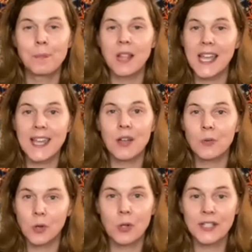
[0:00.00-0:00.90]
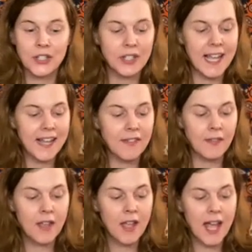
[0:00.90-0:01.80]
play a role in your life,
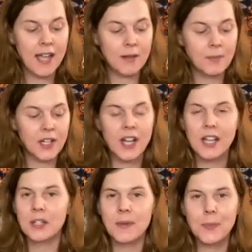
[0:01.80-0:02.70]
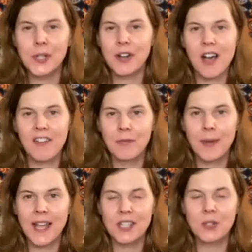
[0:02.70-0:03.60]
they're not going to be put off
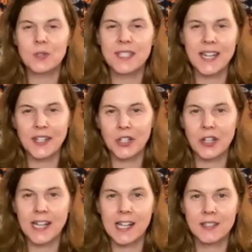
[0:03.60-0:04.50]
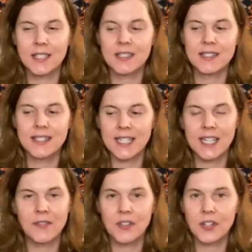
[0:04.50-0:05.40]
by you standing your ground and
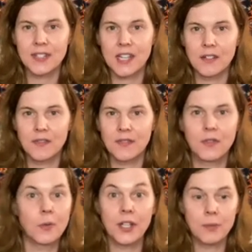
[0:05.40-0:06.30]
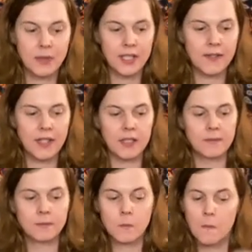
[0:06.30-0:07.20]
sticking up for yourself and for what you believe in.